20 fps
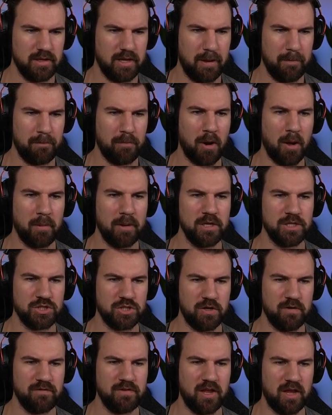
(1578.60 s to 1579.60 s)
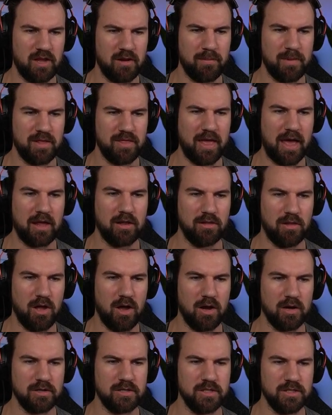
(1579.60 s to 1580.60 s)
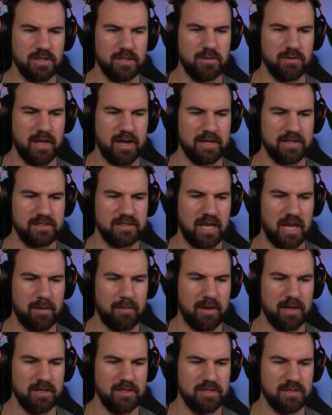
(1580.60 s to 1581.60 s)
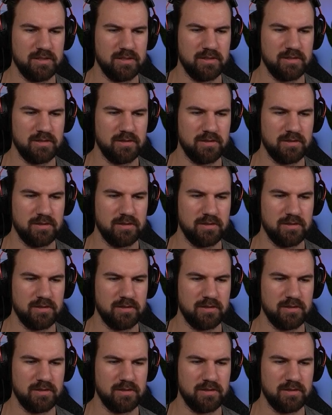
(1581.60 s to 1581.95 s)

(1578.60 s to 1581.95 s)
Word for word: it probably shouldn't have taken me that long to do that segment.